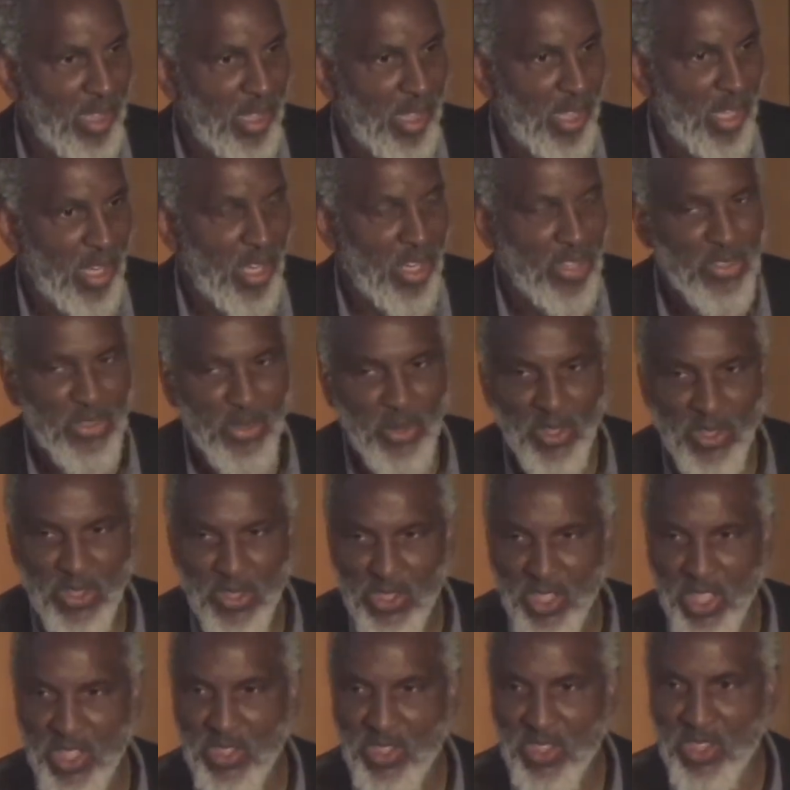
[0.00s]
And so in a
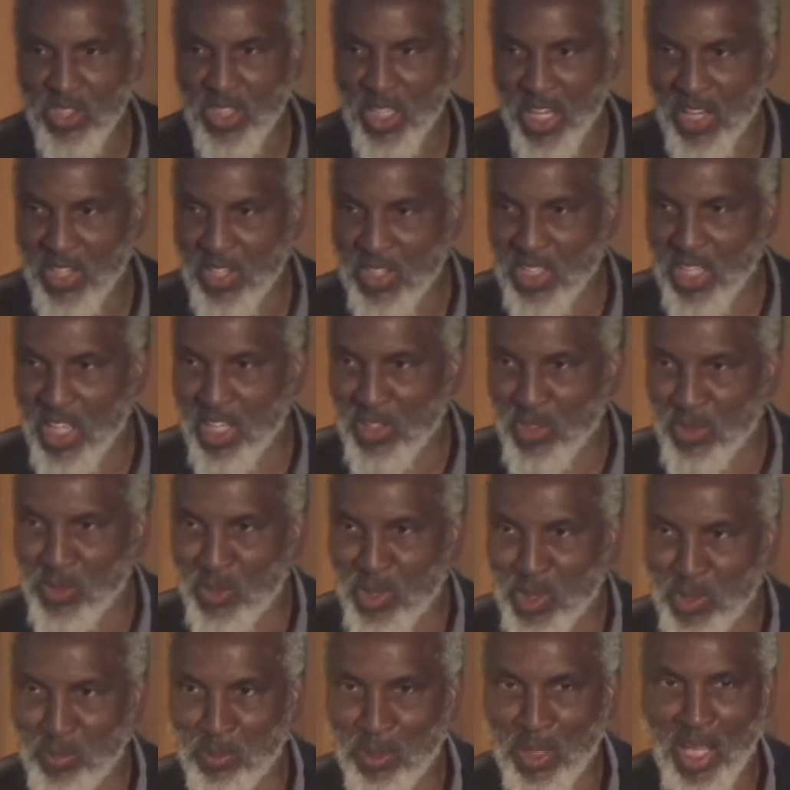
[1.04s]
sense, the United States was
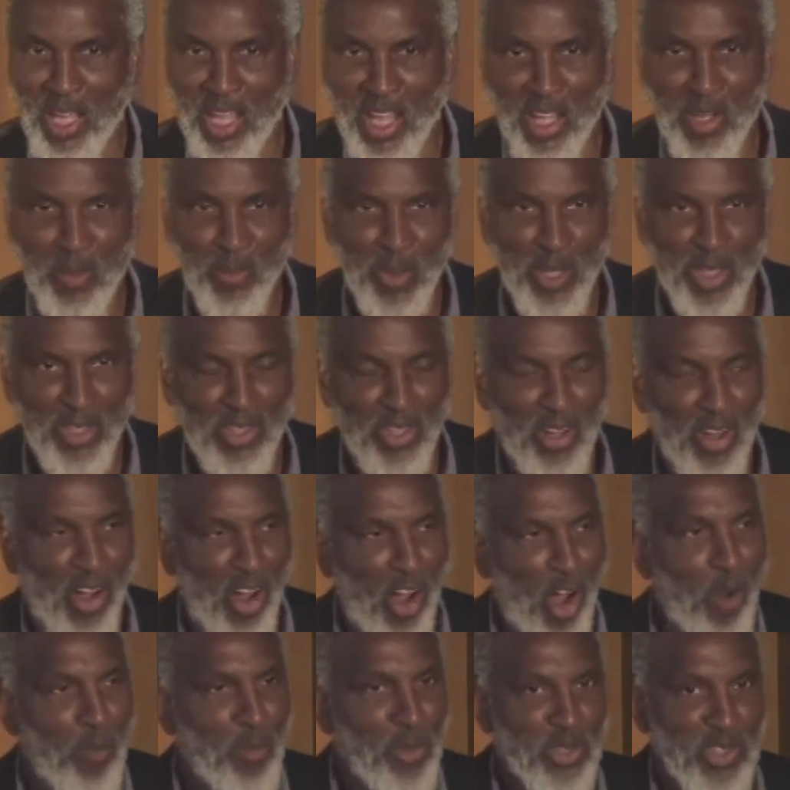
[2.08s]
playing with
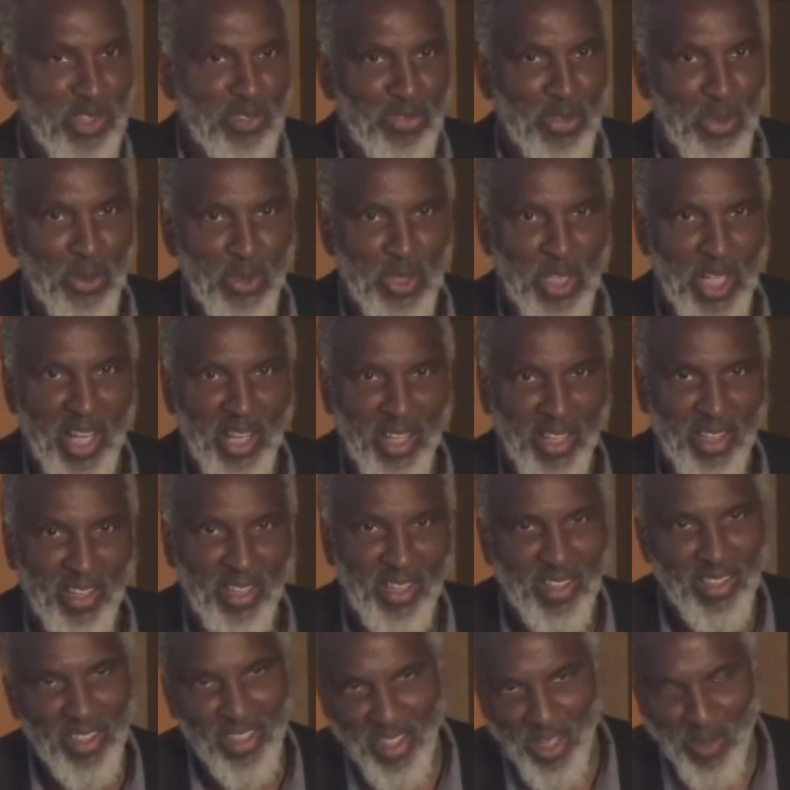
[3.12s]
almost a full deck.
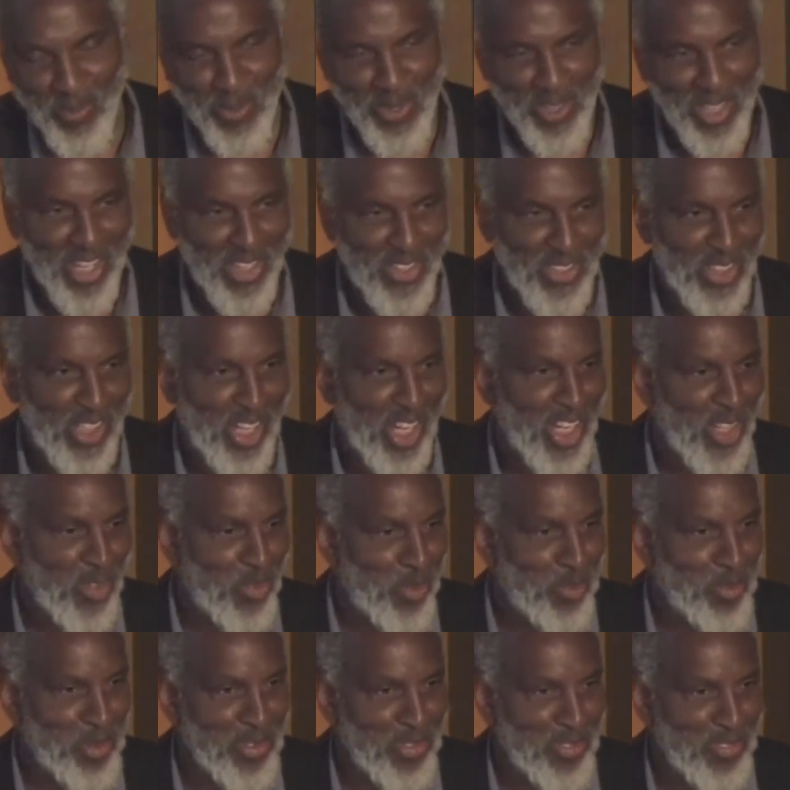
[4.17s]
Now, they weren't educating
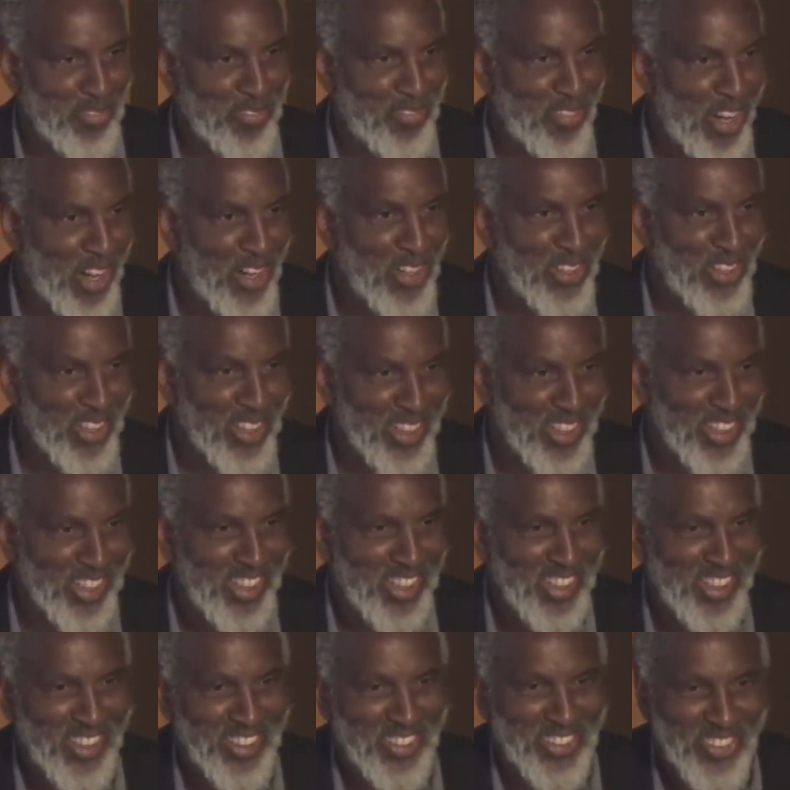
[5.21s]
women fairly,
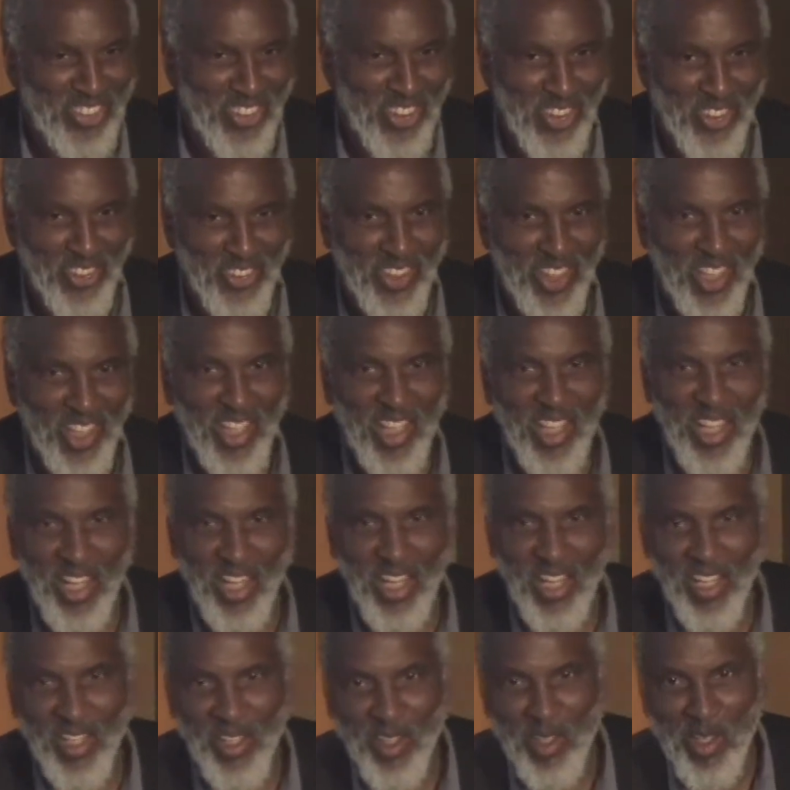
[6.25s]

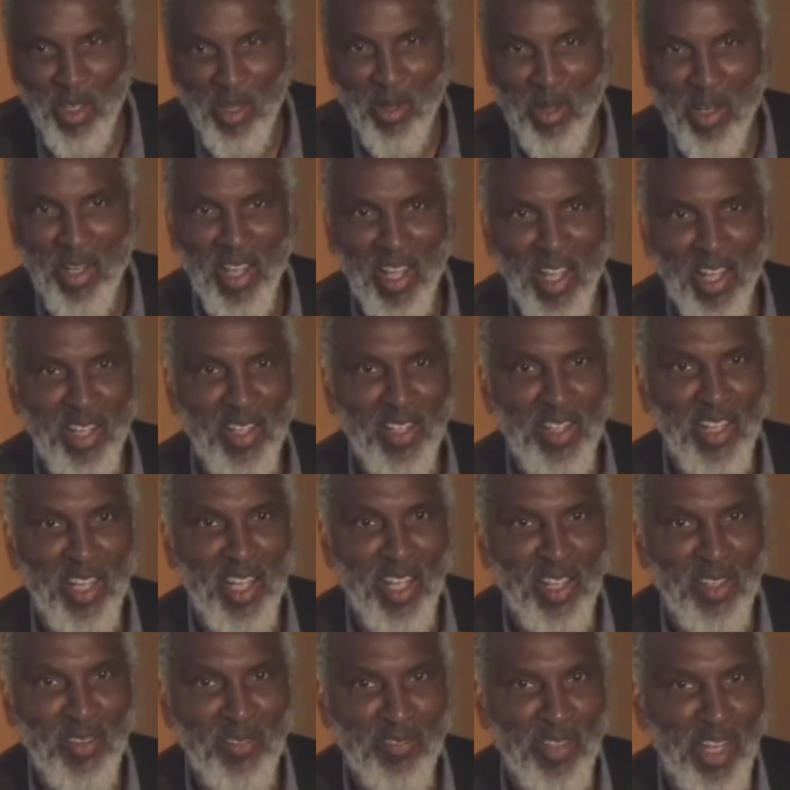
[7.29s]
and
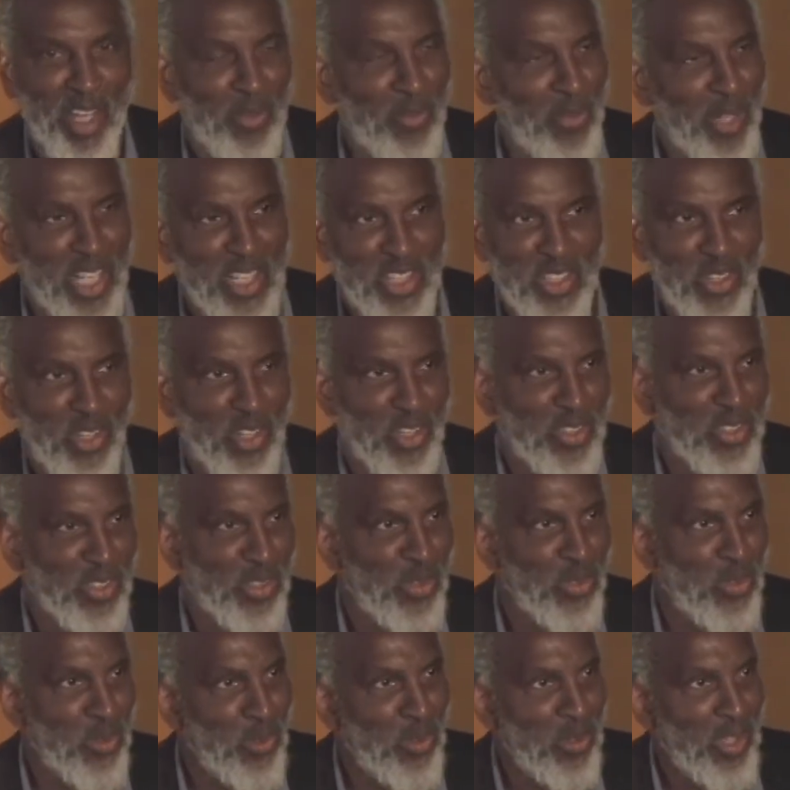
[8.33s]
in fact, when I started
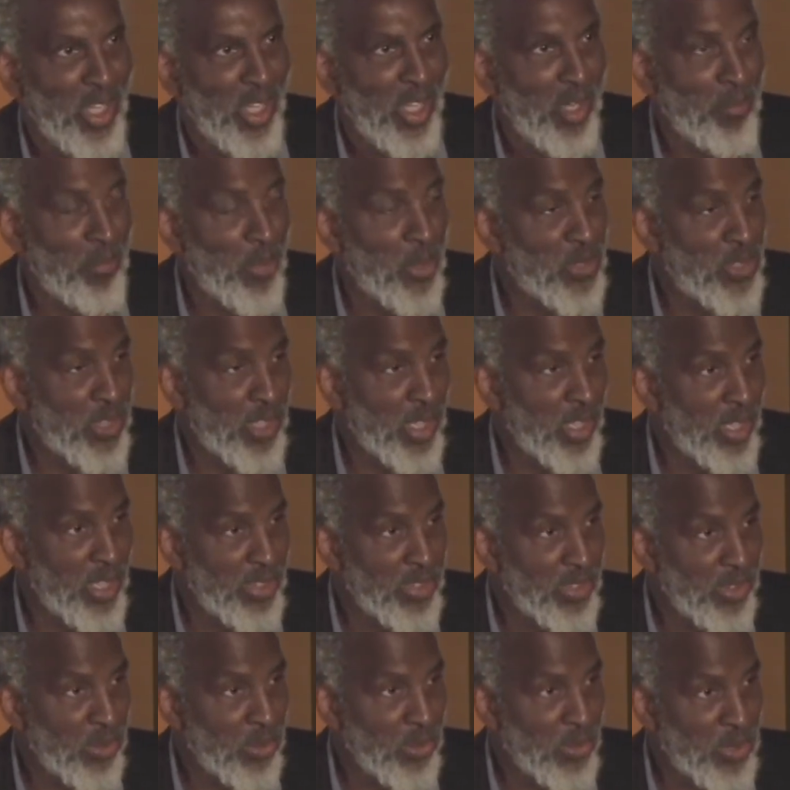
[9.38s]
school, most of the elite
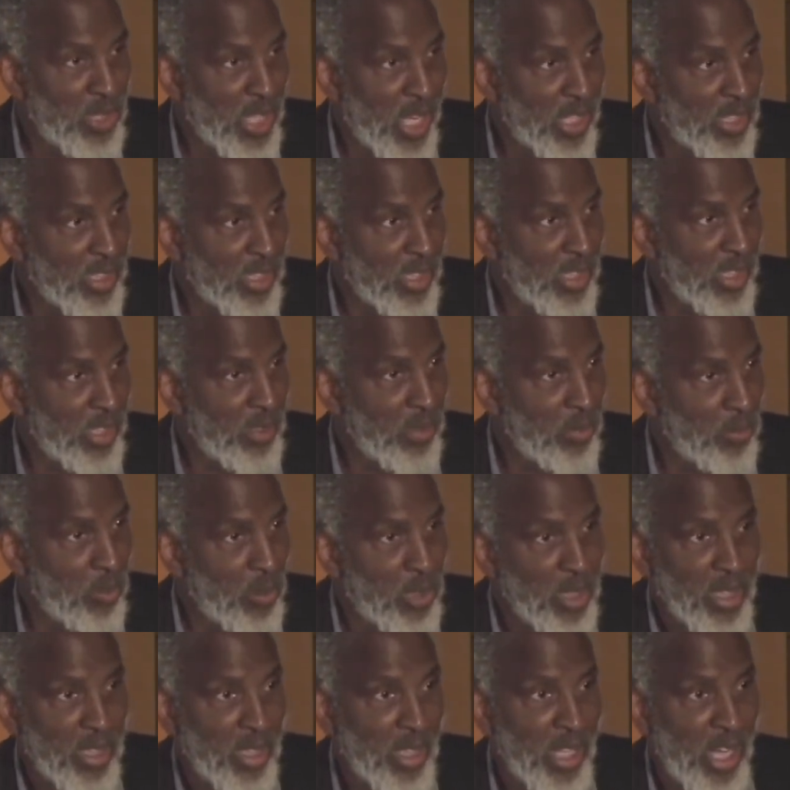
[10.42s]
schools actually
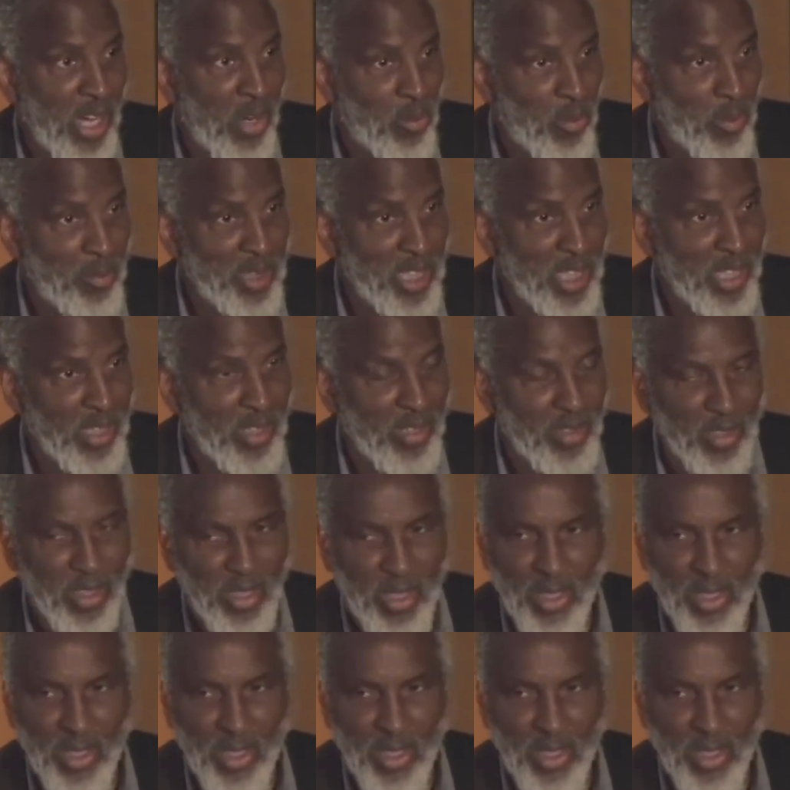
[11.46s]
wouldn't allow women in.